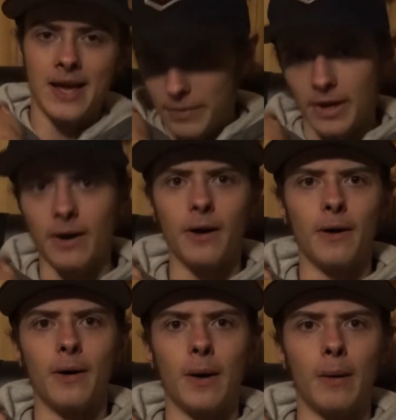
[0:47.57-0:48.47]

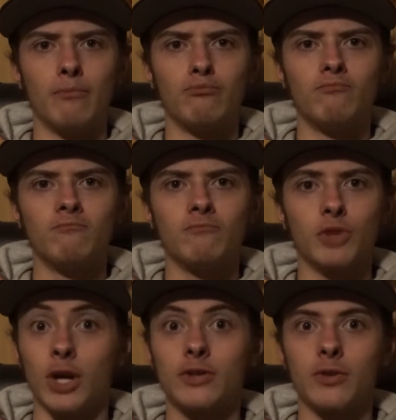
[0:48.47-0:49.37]

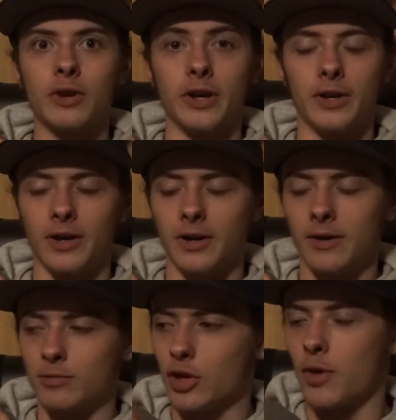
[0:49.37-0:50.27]
Great story.
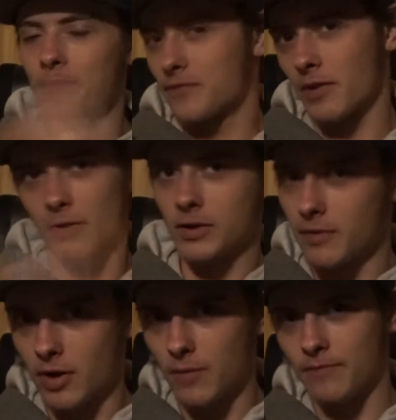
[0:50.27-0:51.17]
So first of
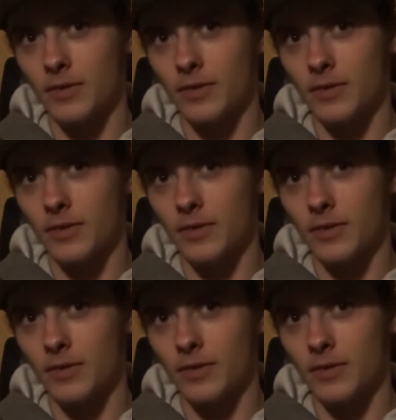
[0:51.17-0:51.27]
all,